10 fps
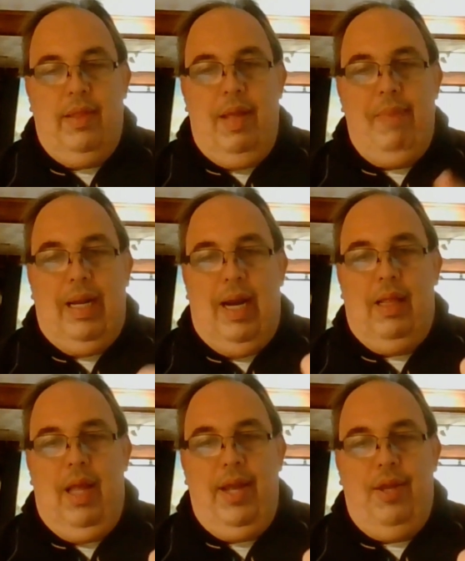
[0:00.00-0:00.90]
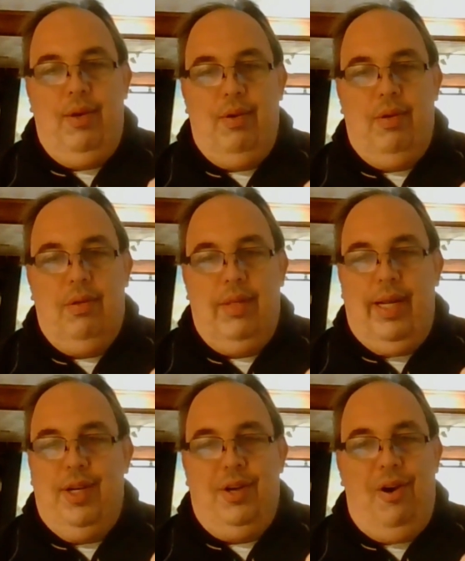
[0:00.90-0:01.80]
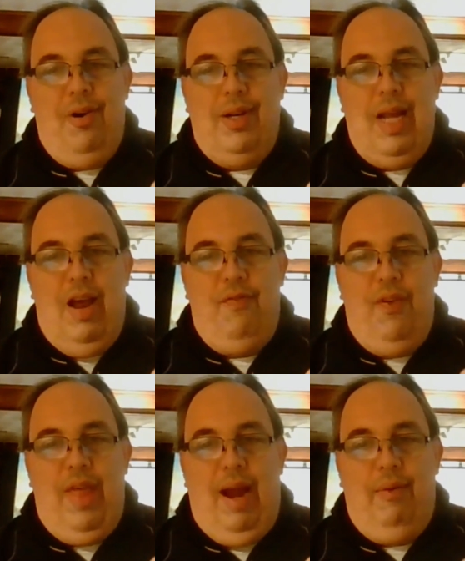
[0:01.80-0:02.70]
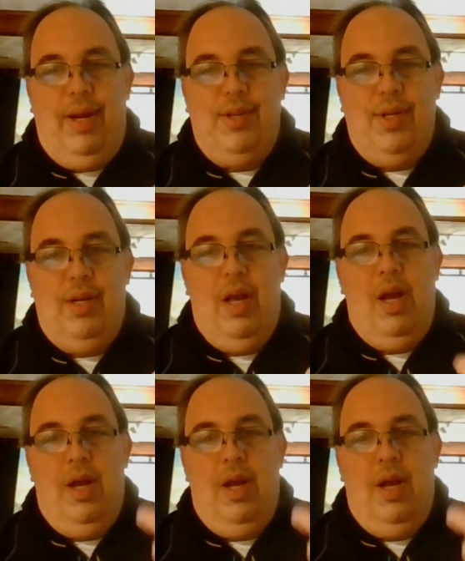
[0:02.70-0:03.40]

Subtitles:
They may not like you. They could turn it down for that reason.